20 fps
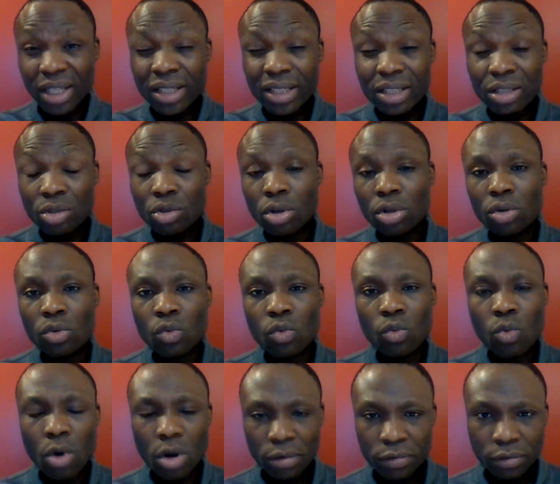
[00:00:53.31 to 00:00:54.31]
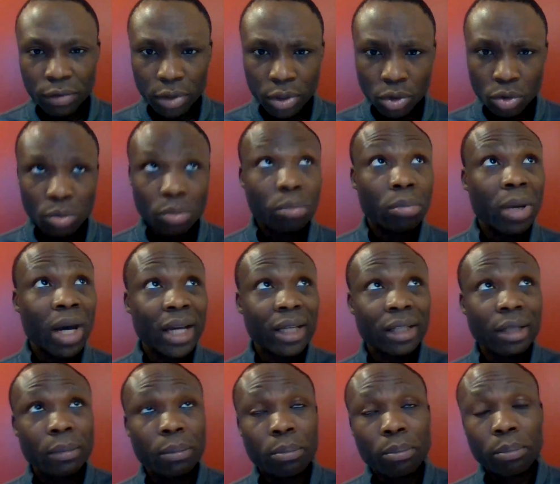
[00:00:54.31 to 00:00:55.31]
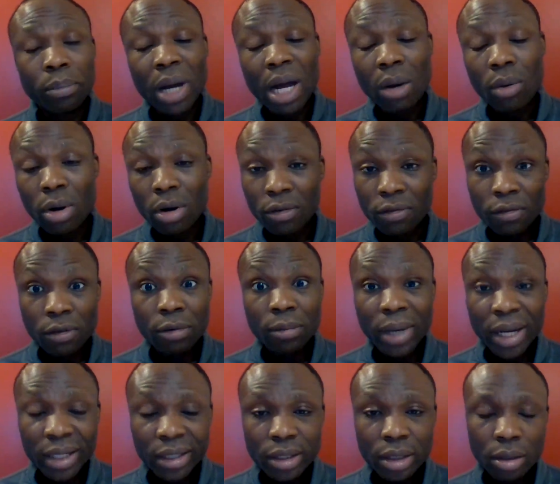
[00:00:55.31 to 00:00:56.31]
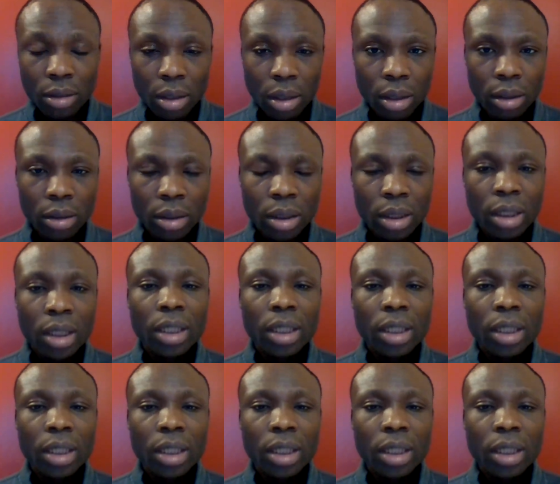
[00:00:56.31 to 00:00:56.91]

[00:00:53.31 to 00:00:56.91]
it is going to work for you by the power of Almighty God,